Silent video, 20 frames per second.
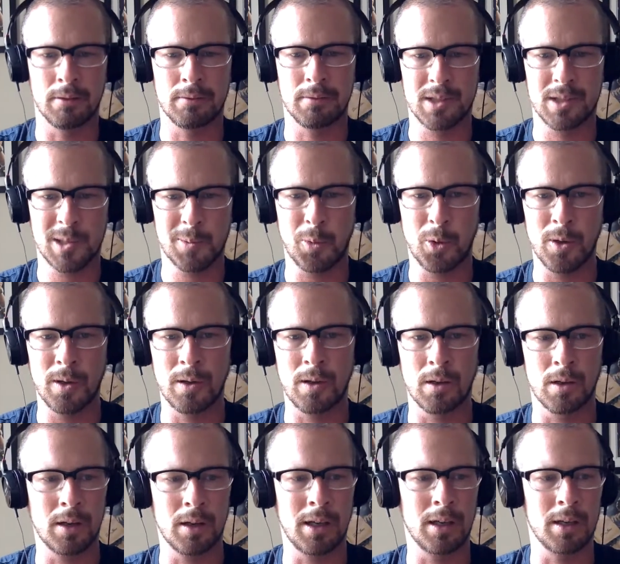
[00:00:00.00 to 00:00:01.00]

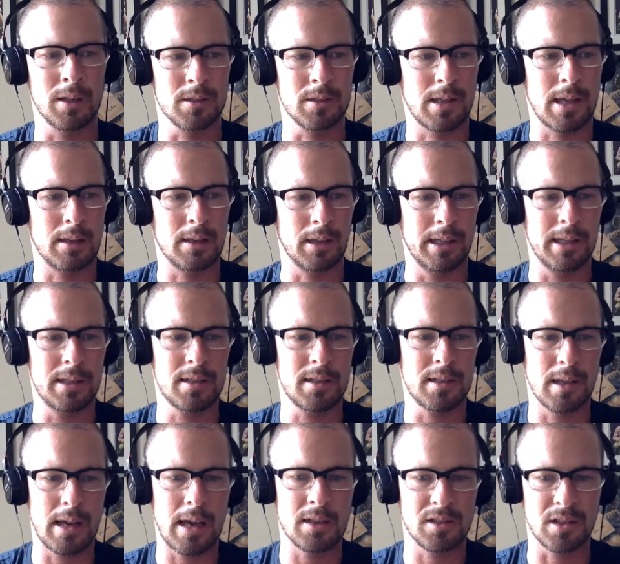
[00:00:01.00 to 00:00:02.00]
spoiler is that
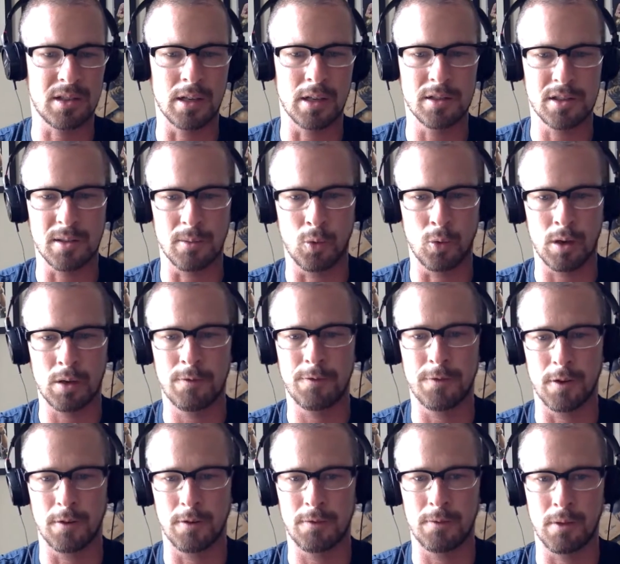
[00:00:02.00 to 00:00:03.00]
Lisa has done some work
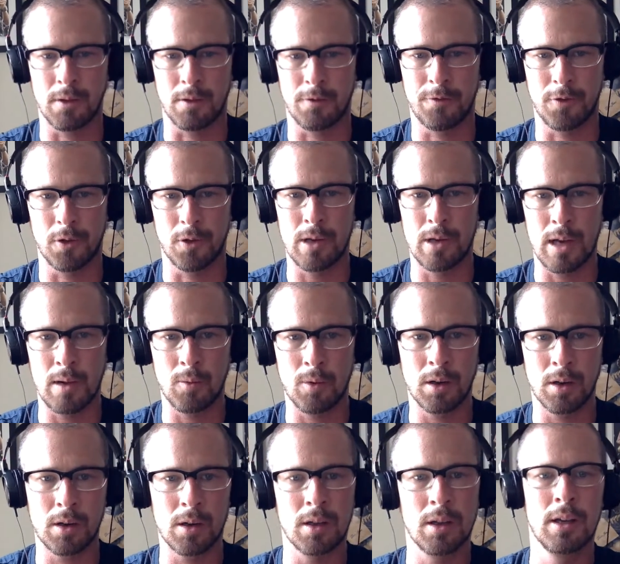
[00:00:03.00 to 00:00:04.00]
for the Food
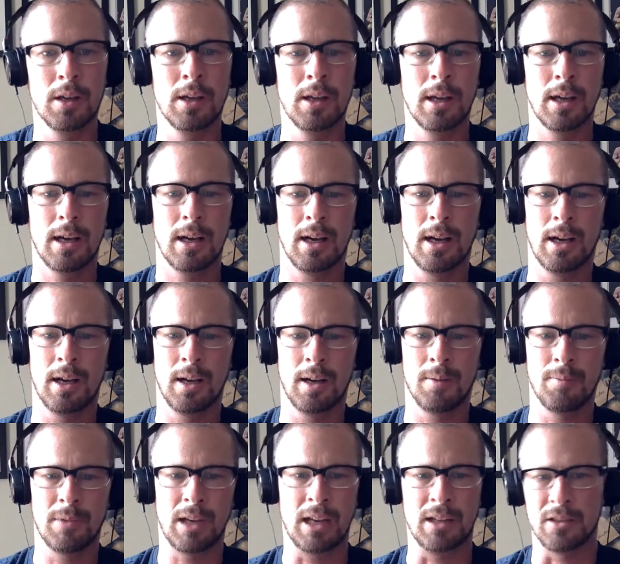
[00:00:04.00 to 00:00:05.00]
Network,
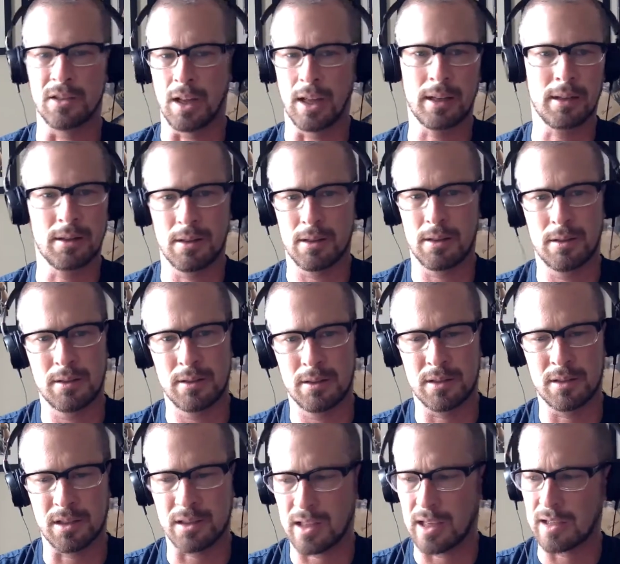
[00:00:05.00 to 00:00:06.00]
and
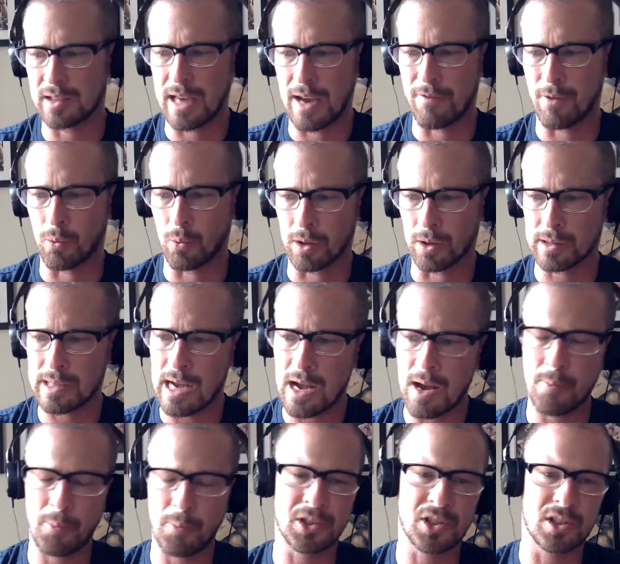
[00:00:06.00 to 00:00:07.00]
just things haven't worked
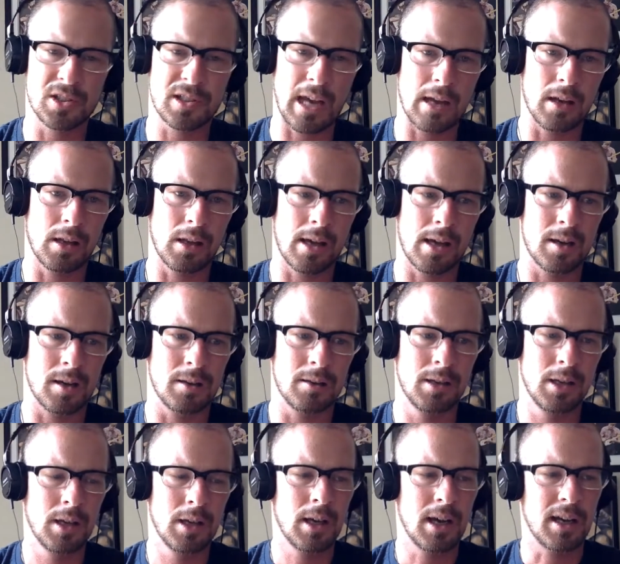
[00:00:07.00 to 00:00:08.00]
out, but she's got a lot of
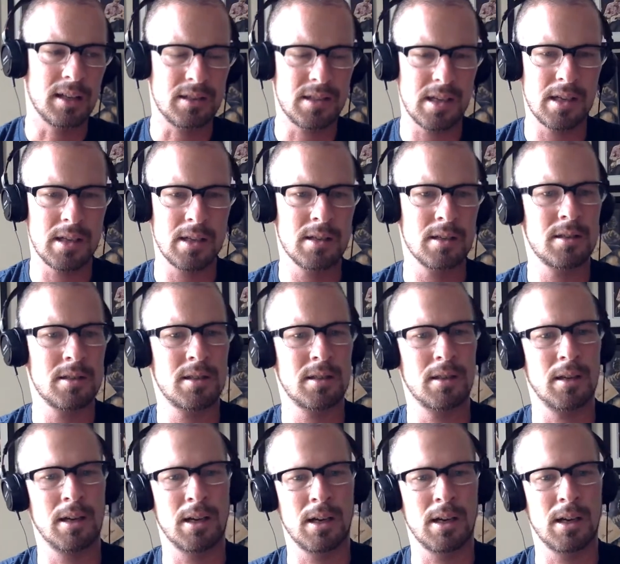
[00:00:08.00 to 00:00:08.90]
ideas